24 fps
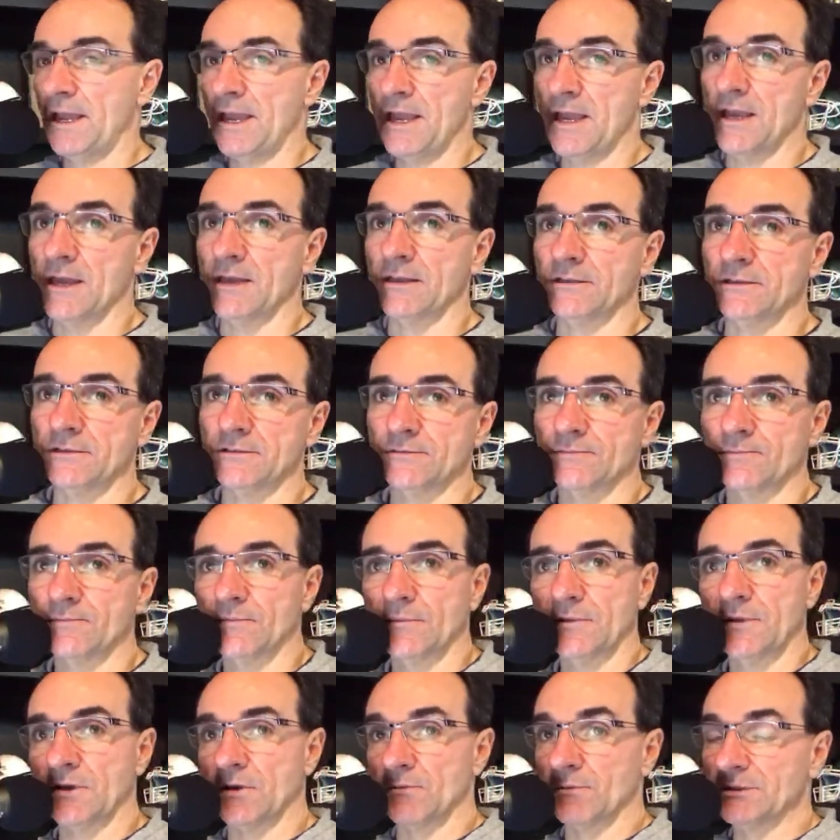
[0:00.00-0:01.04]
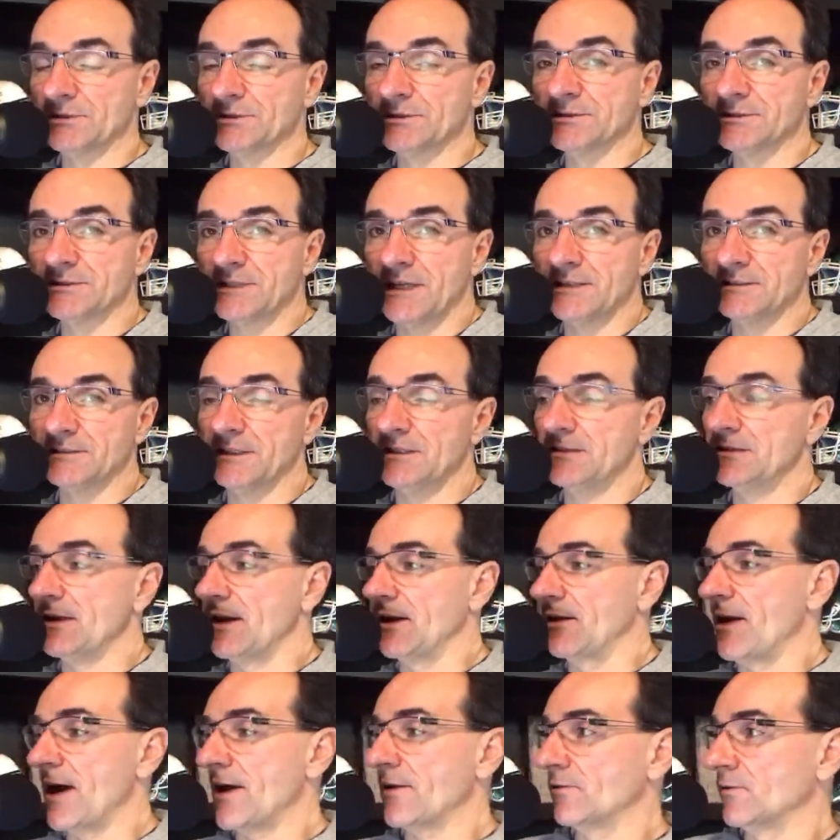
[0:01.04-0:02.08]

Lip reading: And, you know, Michigan State's in there.